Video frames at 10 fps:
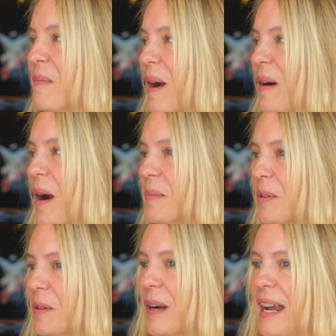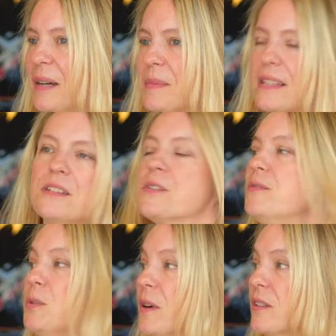about our programs, and there's a
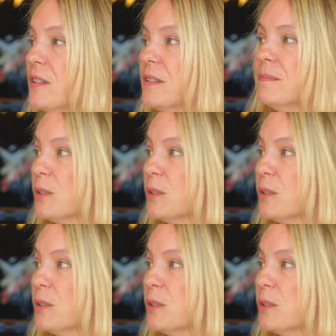few other